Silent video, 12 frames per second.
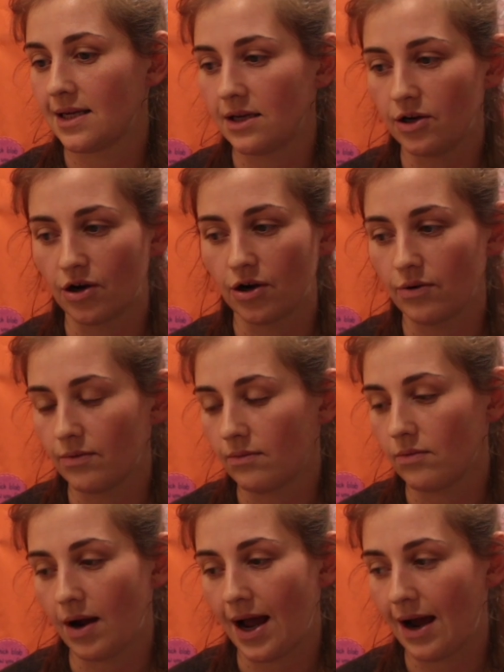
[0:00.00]
you know,
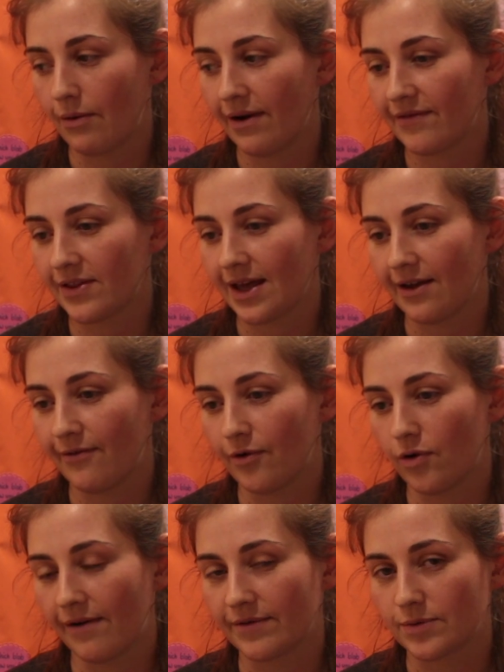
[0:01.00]
however they
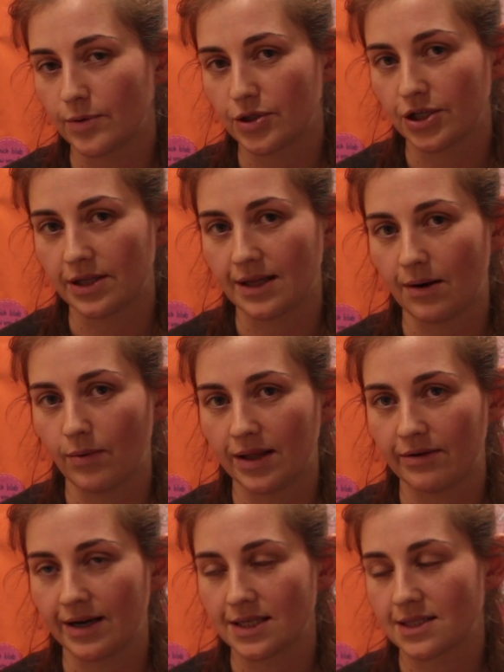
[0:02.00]
feel comfortable doing that,
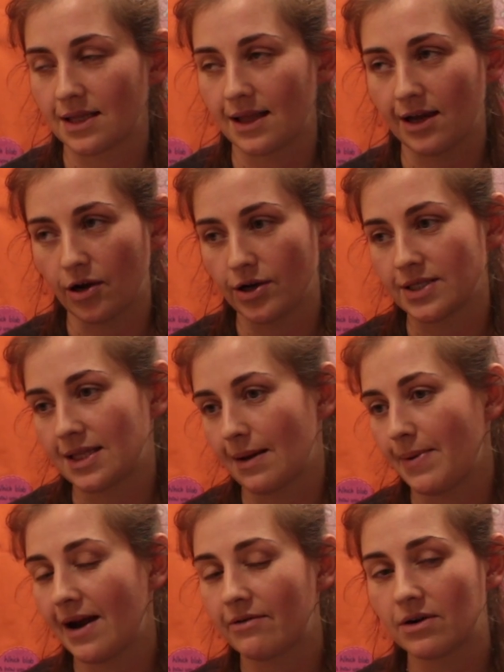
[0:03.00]
whether it's that they go to their
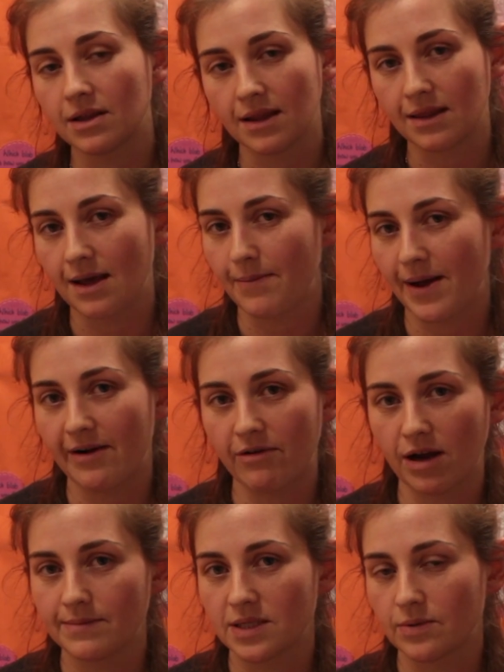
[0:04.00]
parent and then their
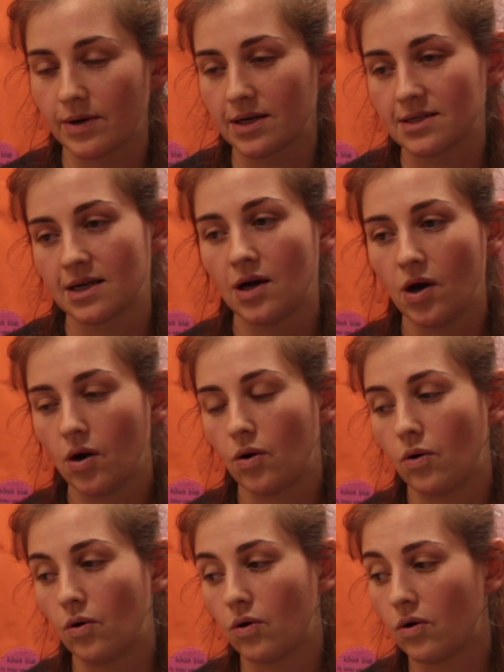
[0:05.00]
parent comes to us,
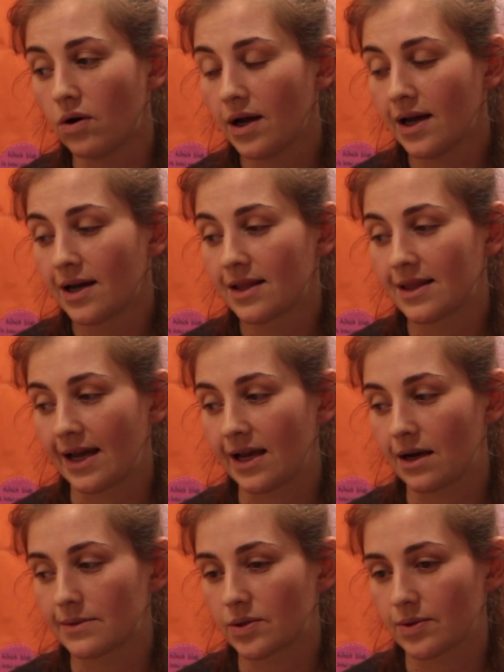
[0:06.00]
or they
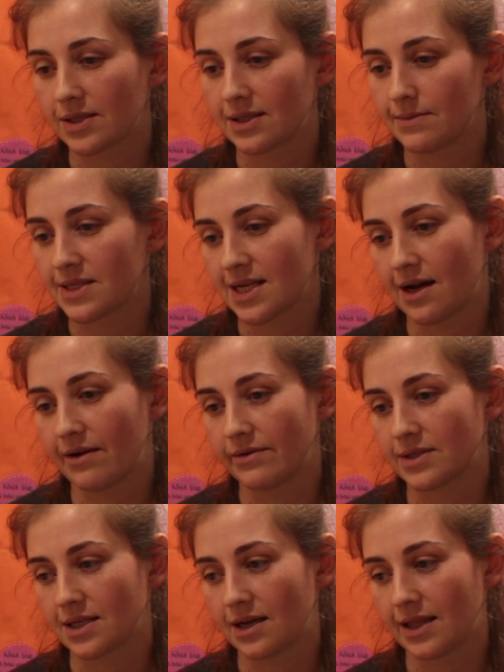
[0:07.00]
come to us
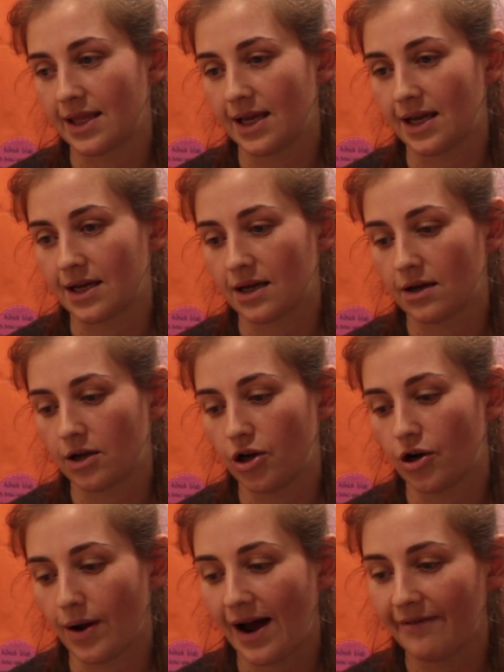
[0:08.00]
themselves, I think, you
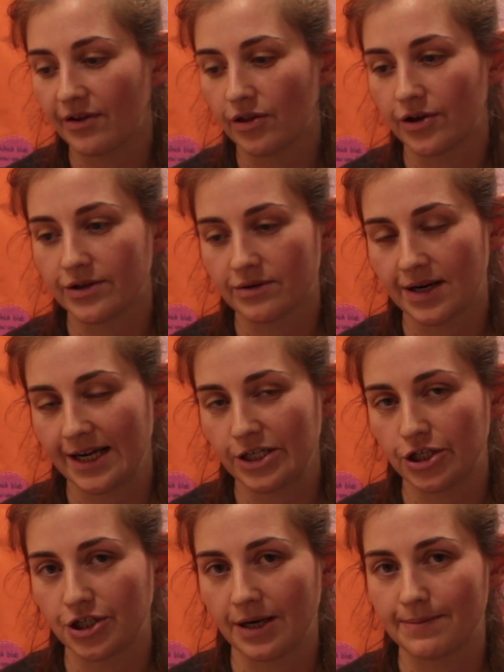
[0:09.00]
know, having those
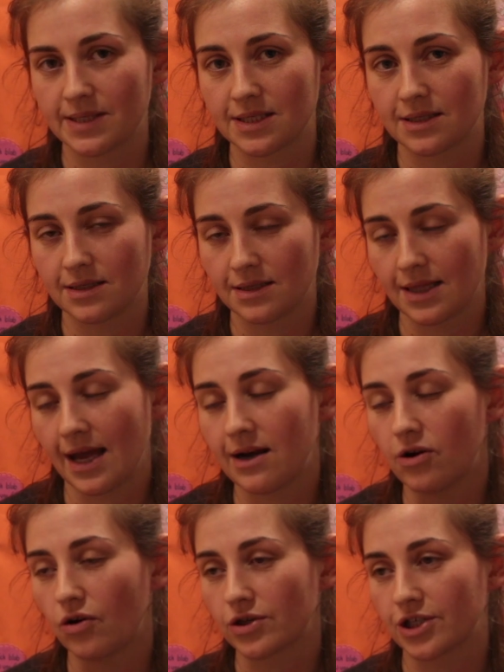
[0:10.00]
relationships,
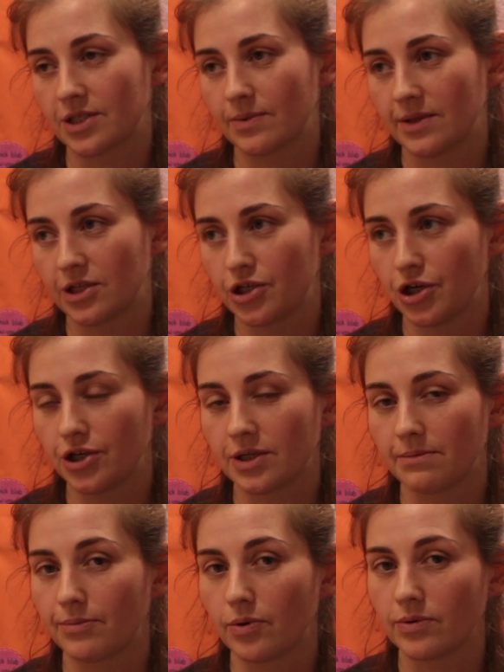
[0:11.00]
then not just with the
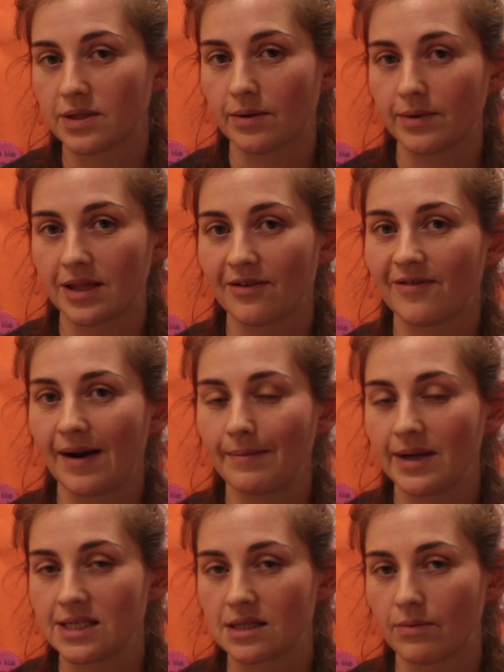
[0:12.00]
student, but also with the
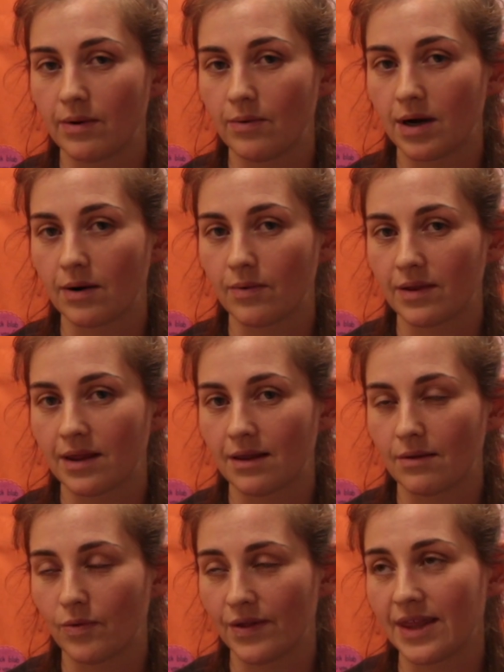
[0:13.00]
families that we work
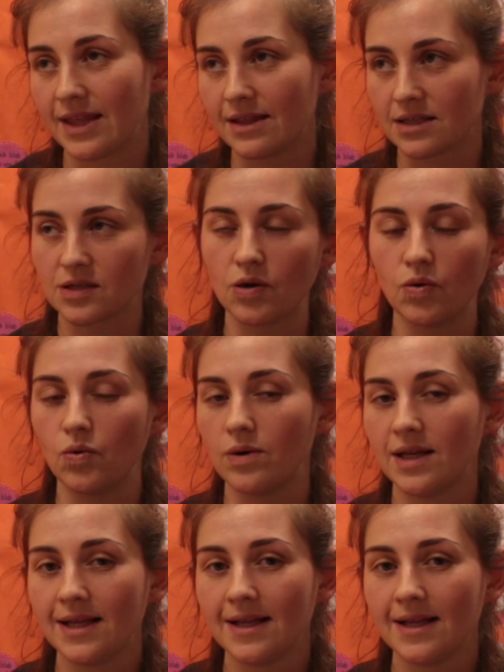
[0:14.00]
with within the school,